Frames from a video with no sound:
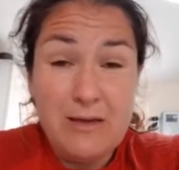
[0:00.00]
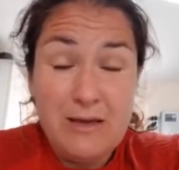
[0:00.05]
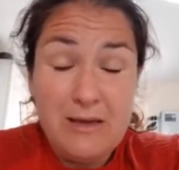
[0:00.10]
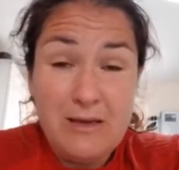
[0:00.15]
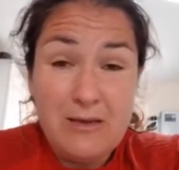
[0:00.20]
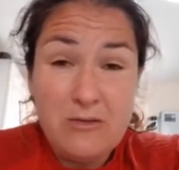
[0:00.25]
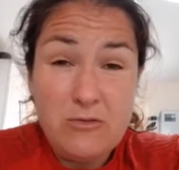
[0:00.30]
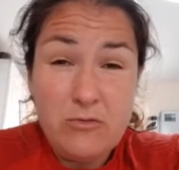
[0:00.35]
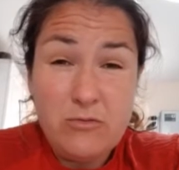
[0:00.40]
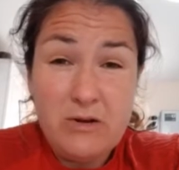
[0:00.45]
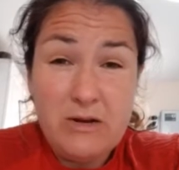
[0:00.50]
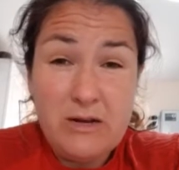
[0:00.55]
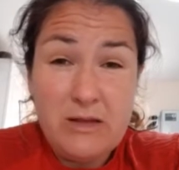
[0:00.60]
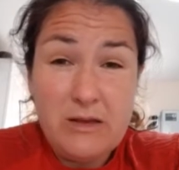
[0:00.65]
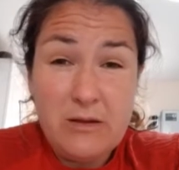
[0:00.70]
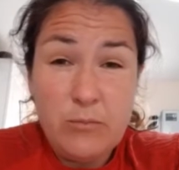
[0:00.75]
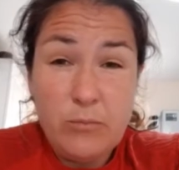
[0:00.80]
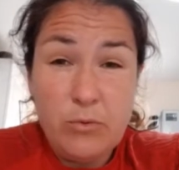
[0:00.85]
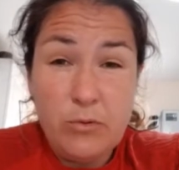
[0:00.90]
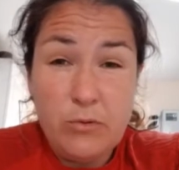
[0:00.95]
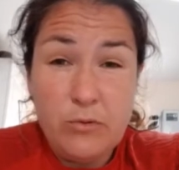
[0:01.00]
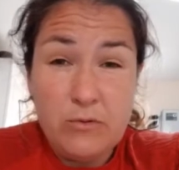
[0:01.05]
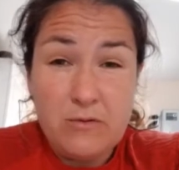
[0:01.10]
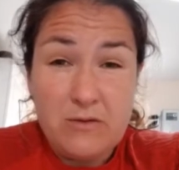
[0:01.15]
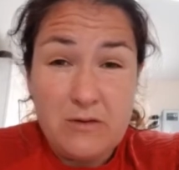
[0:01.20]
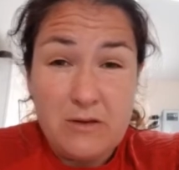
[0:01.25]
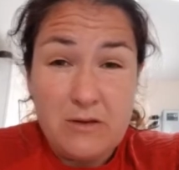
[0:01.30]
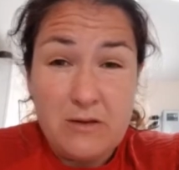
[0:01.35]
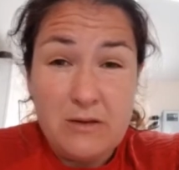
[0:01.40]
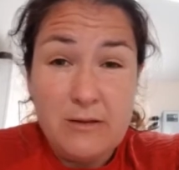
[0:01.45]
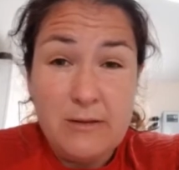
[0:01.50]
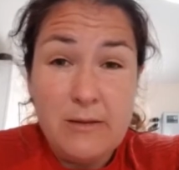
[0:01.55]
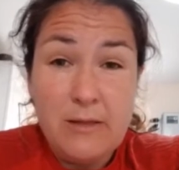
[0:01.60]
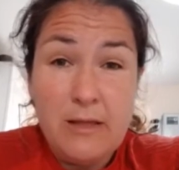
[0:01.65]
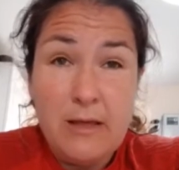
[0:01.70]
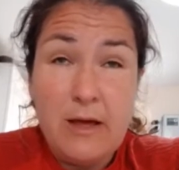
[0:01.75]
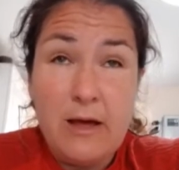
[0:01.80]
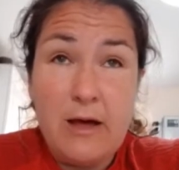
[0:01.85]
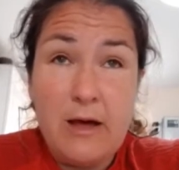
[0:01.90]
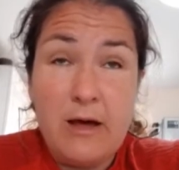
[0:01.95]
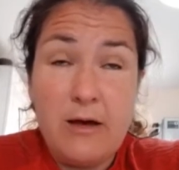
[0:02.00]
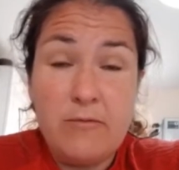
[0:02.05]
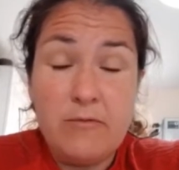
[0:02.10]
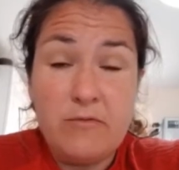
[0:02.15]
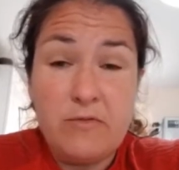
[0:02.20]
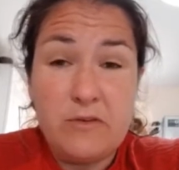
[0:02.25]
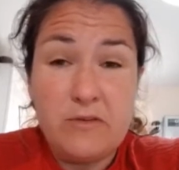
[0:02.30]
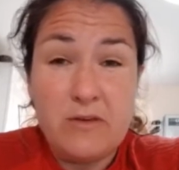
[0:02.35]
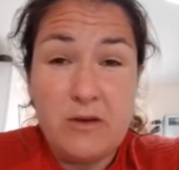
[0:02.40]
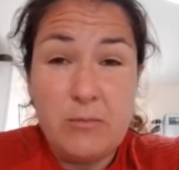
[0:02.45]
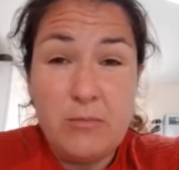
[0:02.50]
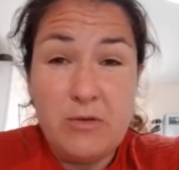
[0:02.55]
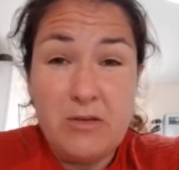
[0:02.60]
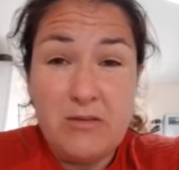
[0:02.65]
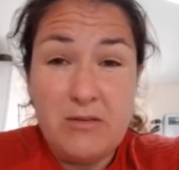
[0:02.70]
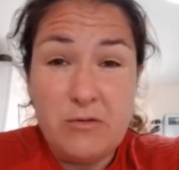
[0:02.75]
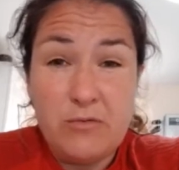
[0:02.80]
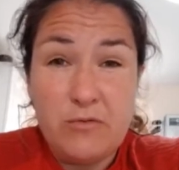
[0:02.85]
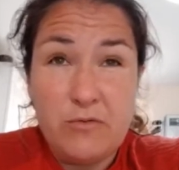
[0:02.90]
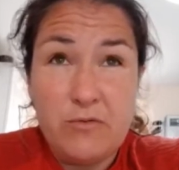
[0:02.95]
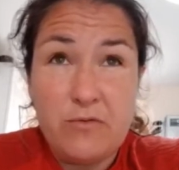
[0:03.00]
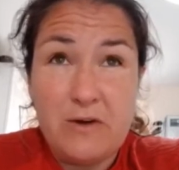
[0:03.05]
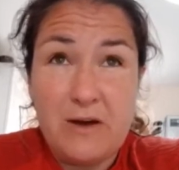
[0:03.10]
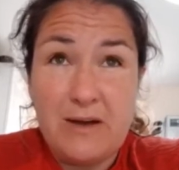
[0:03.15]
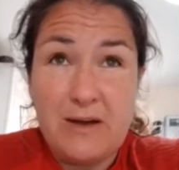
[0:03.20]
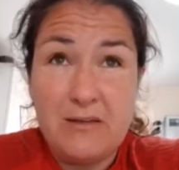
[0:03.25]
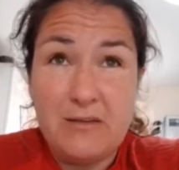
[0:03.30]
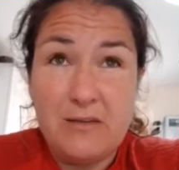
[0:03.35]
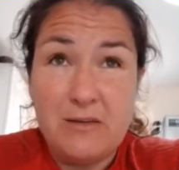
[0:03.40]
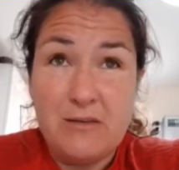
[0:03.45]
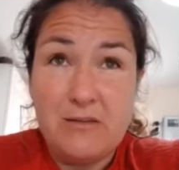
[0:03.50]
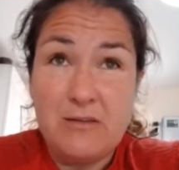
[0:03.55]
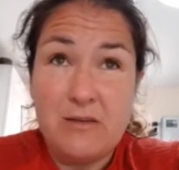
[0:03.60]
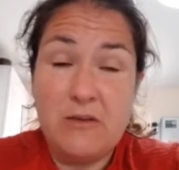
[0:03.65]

is really important um, for so many different factors.